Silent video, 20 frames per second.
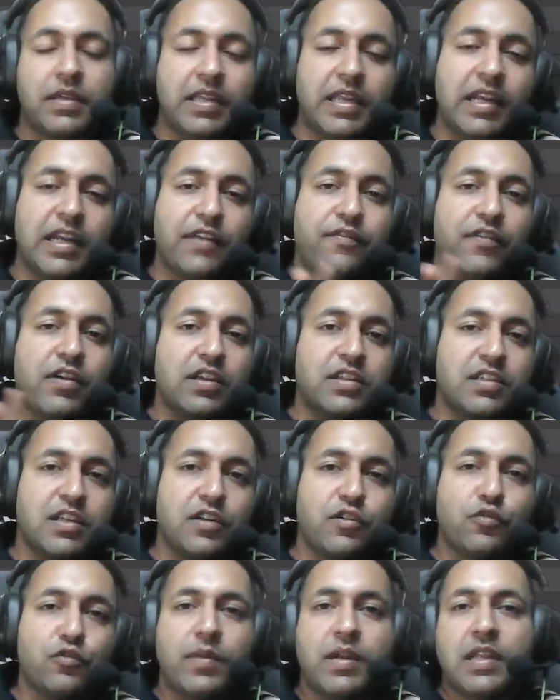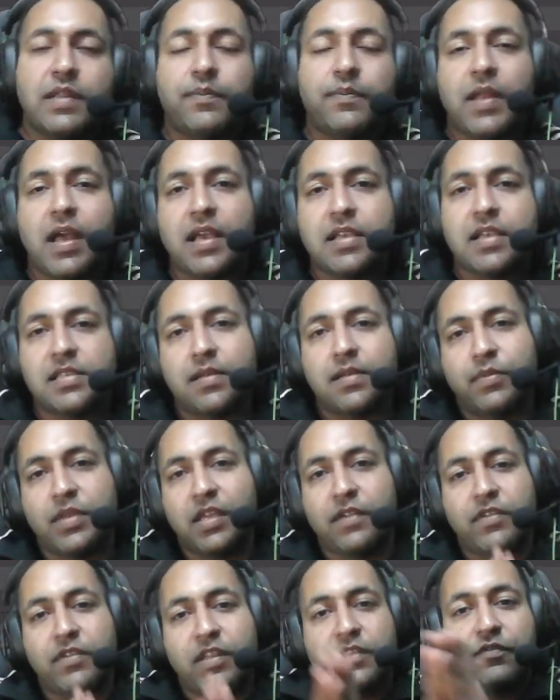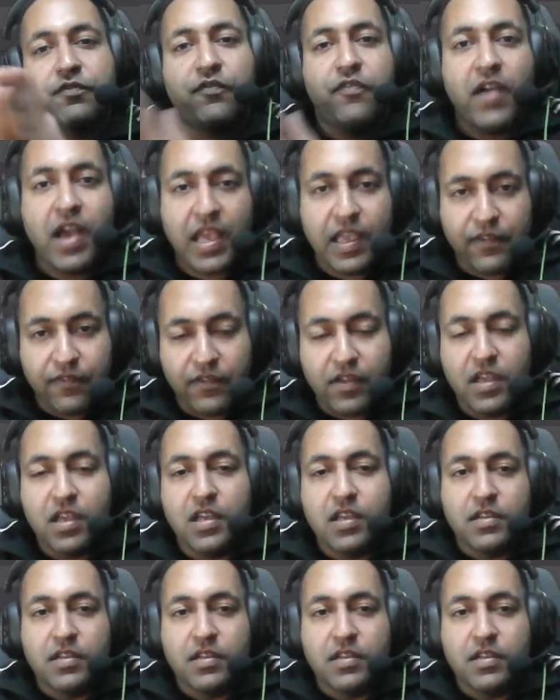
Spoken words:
create a function to multiply something with 5,